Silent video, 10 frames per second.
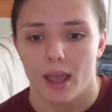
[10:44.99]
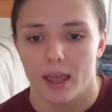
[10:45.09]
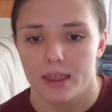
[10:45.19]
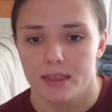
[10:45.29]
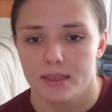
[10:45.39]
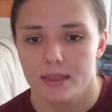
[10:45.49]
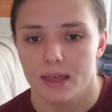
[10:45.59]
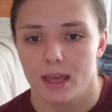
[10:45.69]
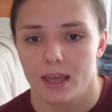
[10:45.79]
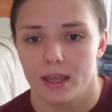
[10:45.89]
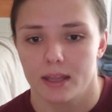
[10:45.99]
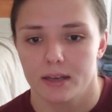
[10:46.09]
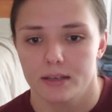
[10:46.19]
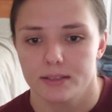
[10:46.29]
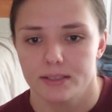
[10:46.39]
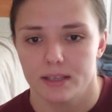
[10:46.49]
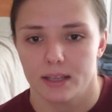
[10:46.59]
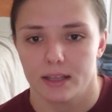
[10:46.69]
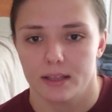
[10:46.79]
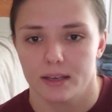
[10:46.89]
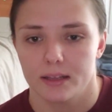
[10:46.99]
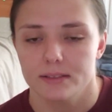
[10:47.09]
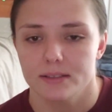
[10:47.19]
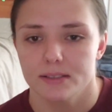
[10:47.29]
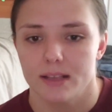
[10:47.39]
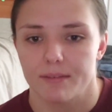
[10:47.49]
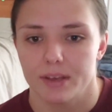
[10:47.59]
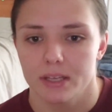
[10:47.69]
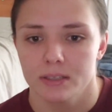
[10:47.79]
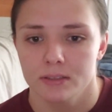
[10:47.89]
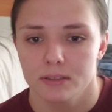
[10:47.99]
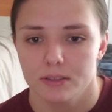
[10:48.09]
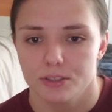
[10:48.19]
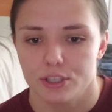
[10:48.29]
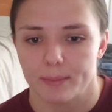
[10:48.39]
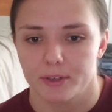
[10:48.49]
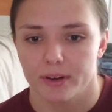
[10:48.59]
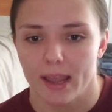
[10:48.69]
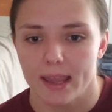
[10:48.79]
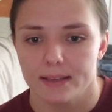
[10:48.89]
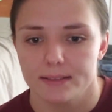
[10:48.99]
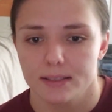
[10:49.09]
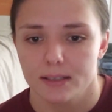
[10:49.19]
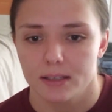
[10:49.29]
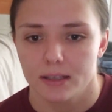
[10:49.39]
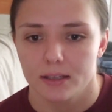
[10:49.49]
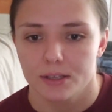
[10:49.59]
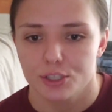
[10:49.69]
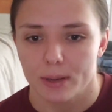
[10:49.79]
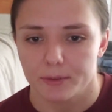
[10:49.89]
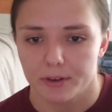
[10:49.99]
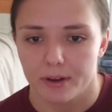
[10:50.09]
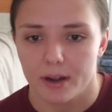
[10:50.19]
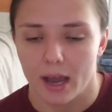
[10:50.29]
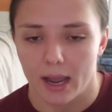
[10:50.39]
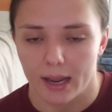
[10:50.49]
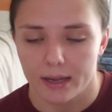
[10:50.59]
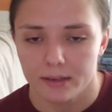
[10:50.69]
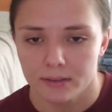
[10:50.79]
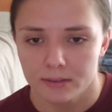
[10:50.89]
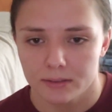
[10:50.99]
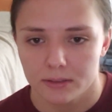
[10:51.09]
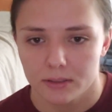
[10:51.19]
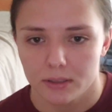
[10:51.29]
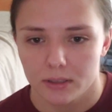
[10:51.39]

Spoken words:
and then did 7, chapter 8, chapter 9,